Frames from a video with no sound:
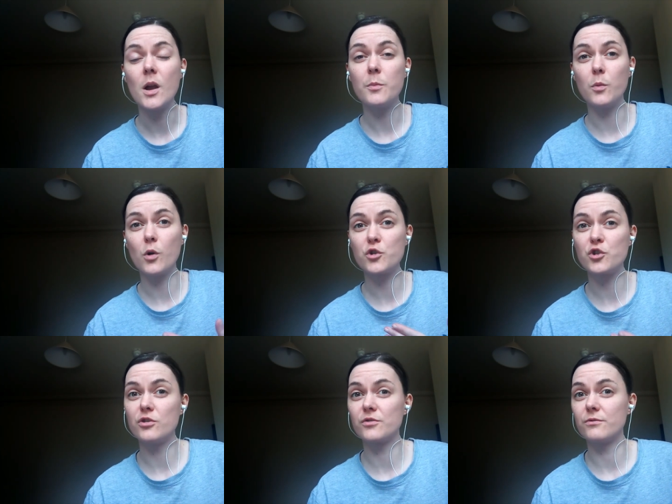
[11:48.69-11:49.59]
but what
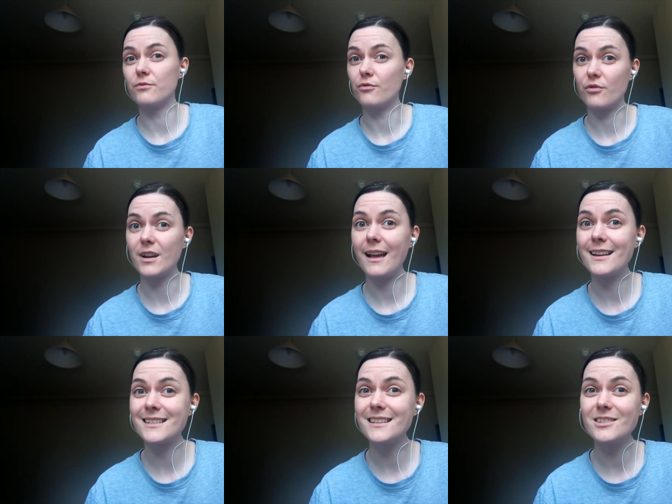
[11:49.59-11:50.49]
she doesn't
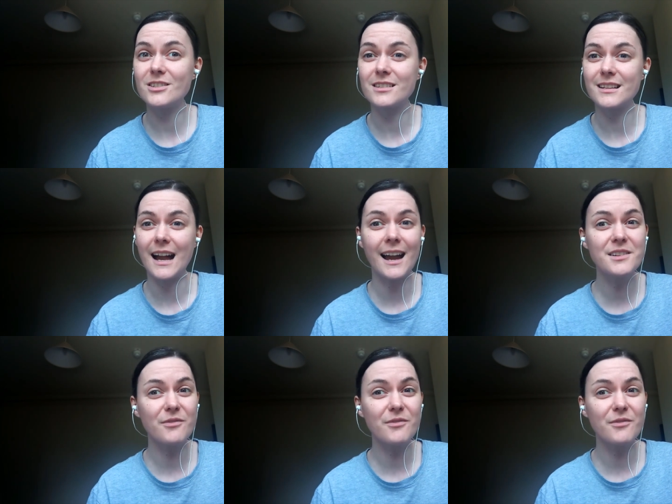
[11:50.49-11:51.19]
realise is she's kind